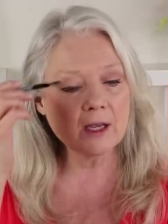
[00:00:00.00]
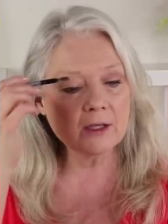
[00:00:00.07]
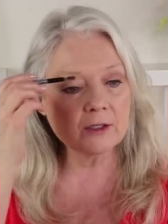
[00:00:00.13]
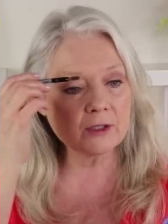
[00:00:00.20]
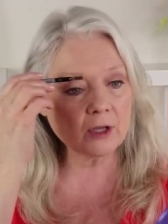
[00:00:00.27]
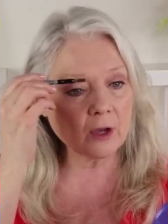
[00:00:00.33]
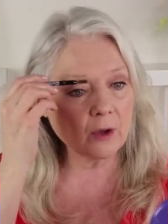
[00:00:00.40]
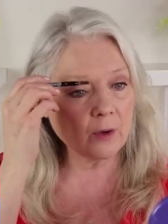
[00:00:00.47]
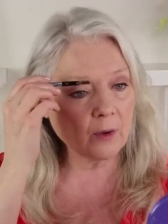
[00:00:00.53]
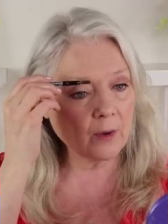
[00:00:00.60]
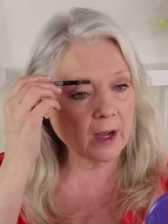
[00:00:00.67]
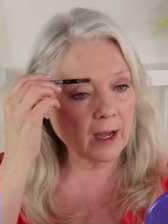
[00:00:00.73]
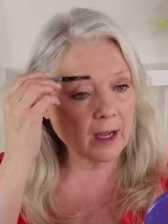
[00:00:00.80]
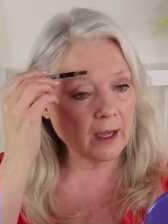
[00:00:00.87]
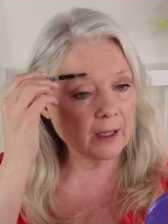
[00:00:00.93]

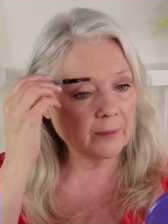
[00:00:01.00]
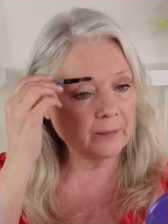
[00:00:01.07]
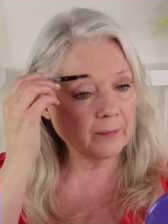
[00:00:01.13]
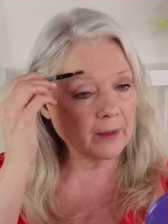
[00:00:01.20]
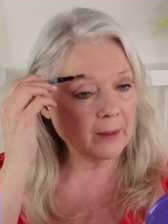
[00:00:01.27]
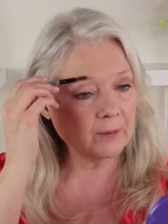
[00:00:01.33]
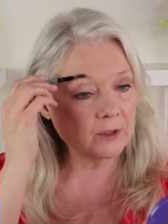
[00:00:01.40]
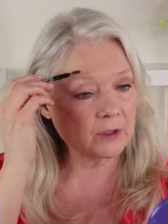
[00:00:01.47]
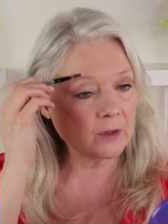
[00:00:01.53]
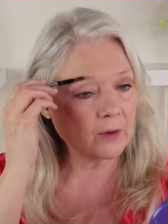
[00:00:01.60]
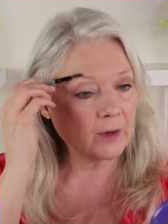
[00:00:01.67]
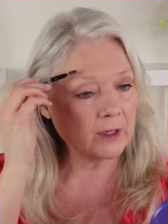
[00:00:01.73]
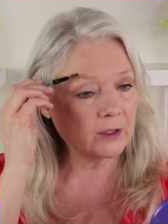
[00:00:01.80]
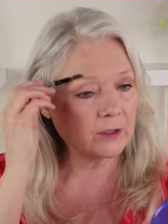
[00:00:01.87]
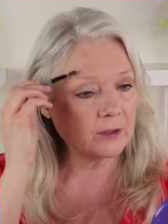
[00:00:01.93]
So um, I'm just
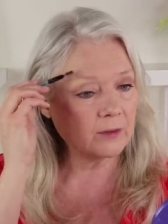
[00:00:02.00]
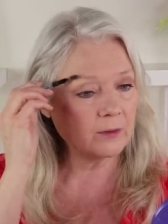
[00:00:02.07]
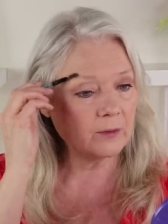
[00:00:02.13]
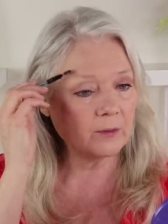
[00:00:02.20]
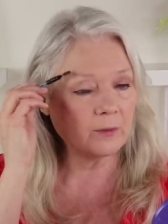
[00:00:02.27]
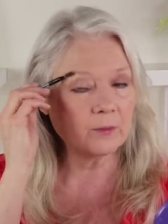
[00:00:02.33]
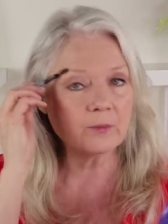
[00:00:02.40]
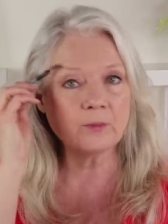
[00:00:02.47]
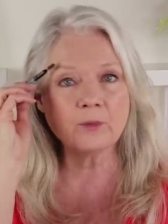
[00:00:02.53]
going to